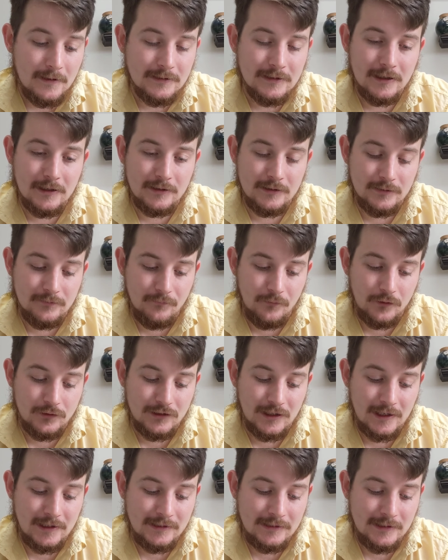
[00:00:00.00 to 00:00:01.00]
It says in
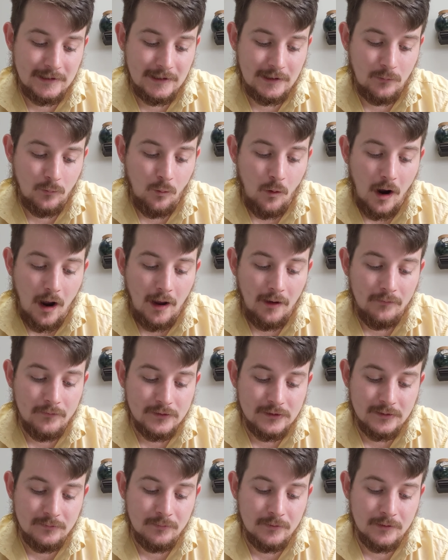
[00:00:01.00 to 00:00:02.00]
verse 18,
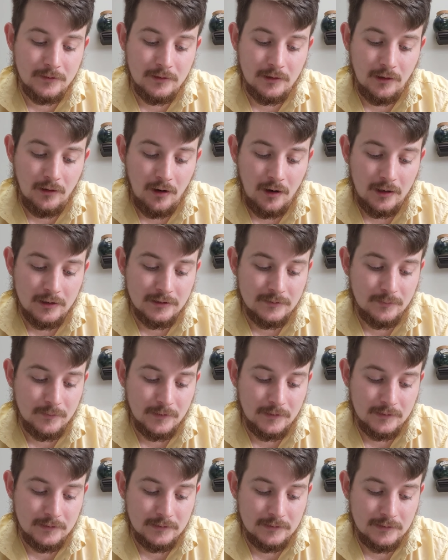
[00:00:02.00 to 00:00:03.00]
wives, submit to your
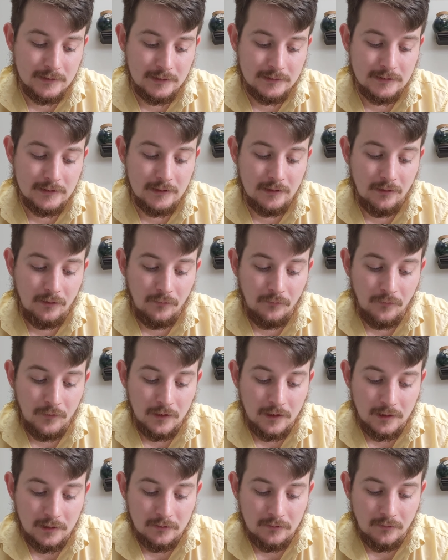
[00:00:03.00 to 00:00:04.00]
husbands as it is
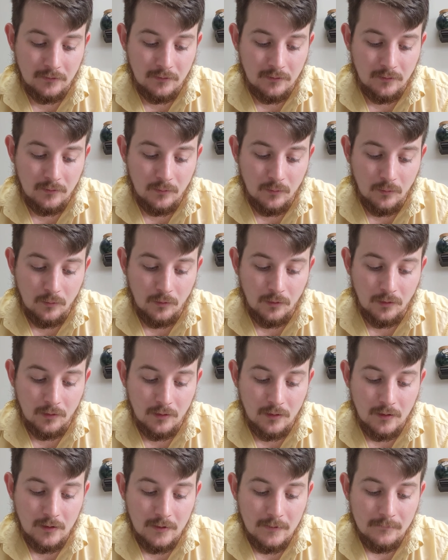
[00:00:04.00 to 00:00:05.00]
fitting to the Lord.
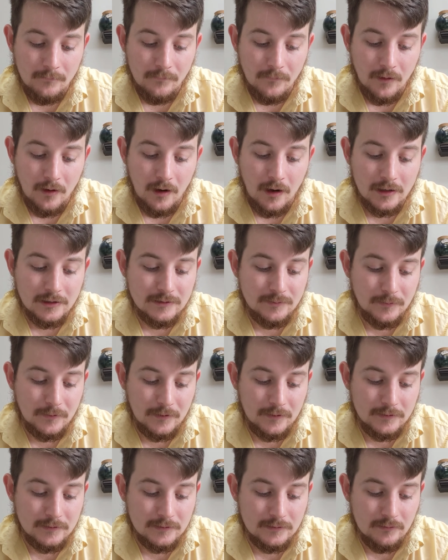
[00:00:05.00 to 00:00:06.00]

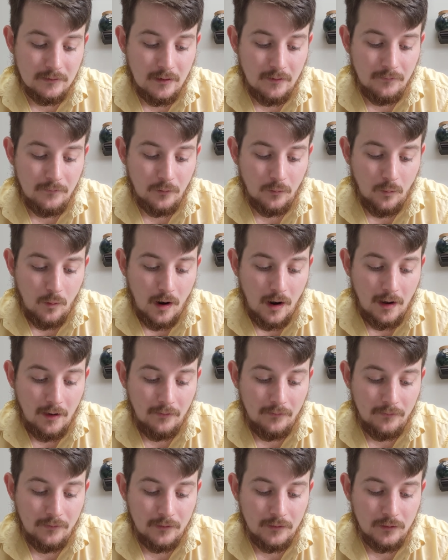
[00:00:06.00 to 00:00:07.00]
Husbands, love your
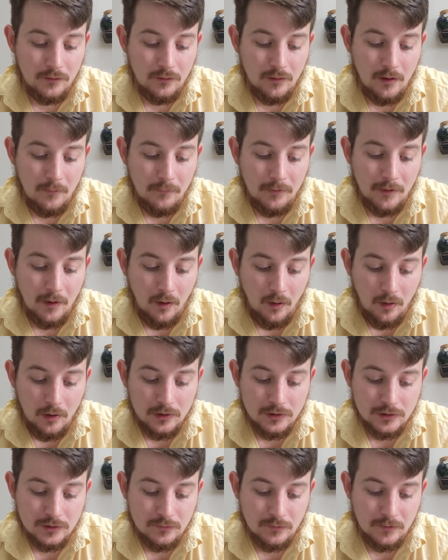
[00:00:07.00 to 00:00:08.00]
wives and do not be
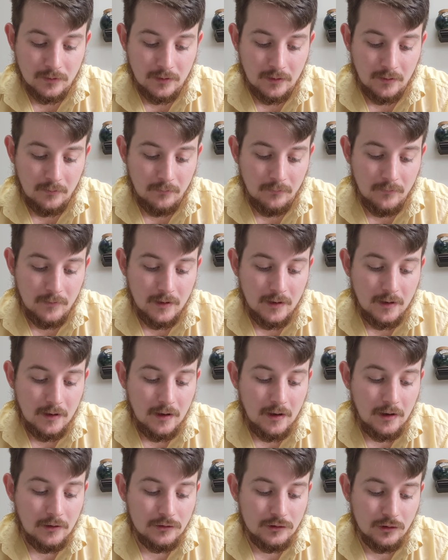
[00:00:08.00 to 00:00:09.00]
harsh with them.
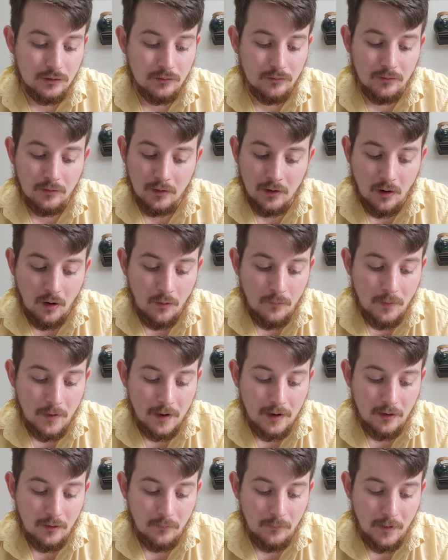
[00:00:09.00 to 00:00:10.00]
Children,
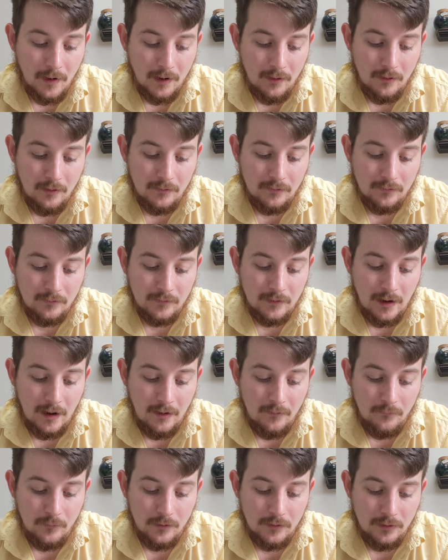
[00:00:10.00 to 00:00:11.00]
obey your parents in
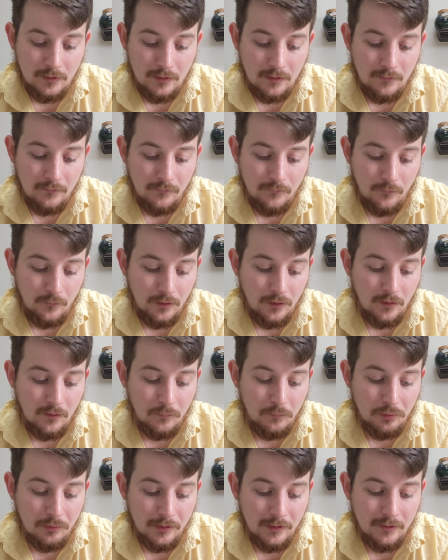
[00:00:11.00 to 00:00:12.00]
everything, for this
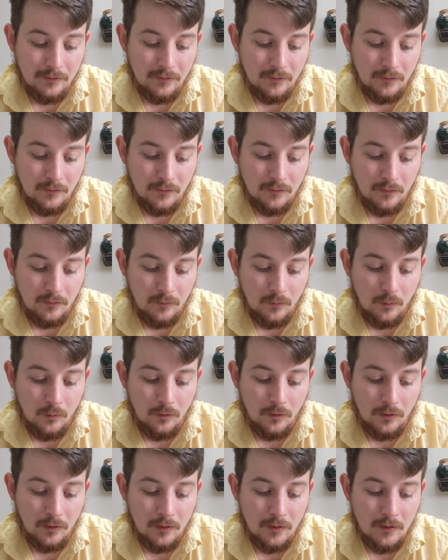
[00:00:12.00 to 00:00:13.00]
pleases the
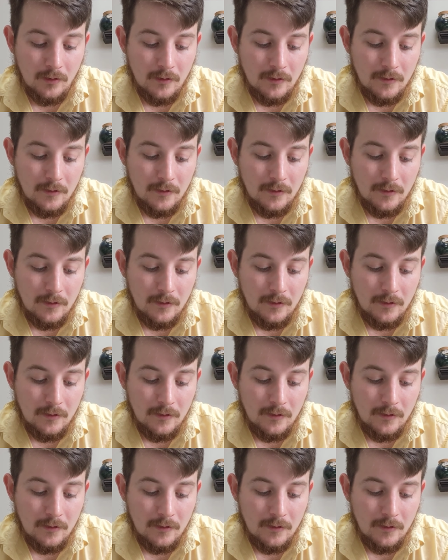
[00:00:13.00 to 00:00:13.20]
Lord.